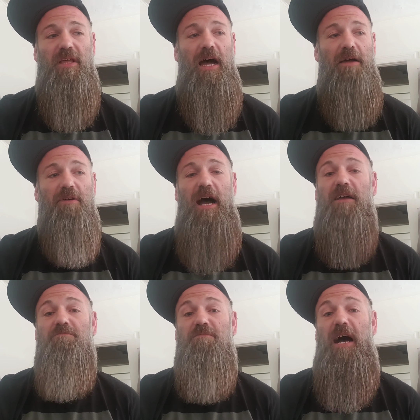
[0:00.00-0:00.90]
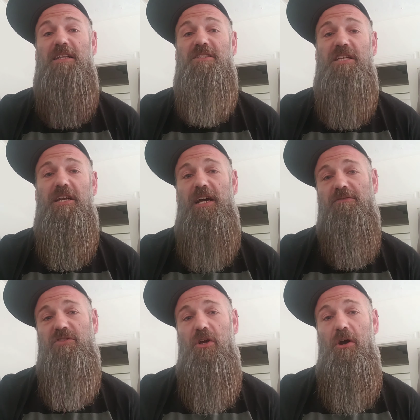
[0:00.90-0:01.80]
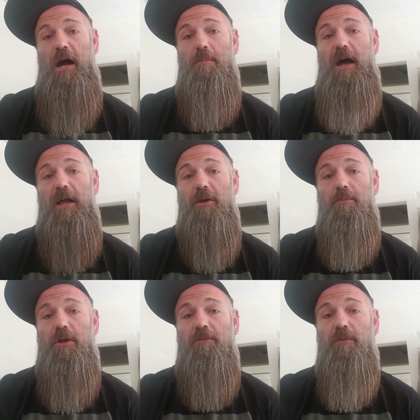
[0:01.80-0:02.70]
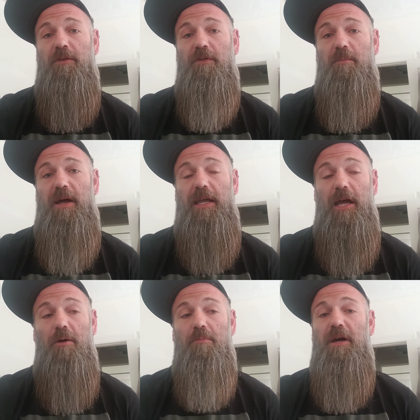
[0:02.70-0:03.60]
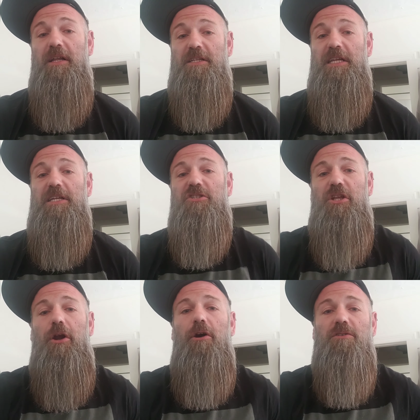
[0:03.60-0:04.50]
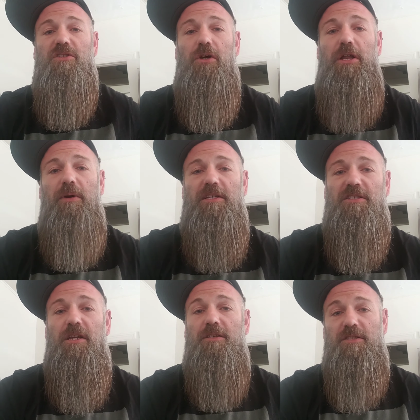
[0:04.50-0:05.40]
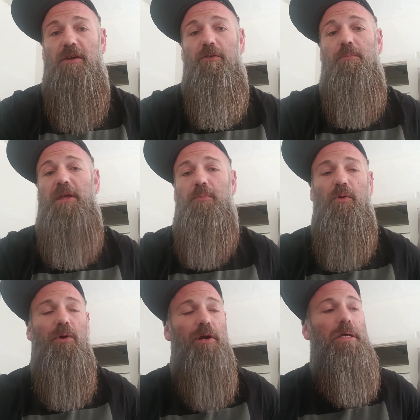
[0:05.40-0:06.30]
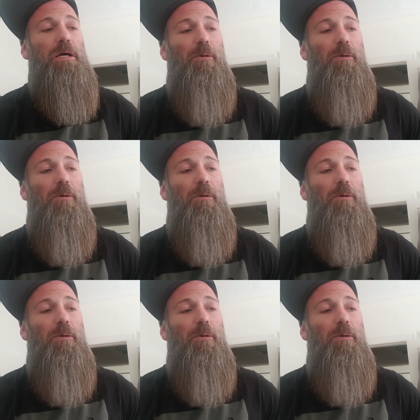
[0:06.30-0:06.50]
I'd seen enough, so I'm not going to refund my account, but to each their own. So anyways, several people were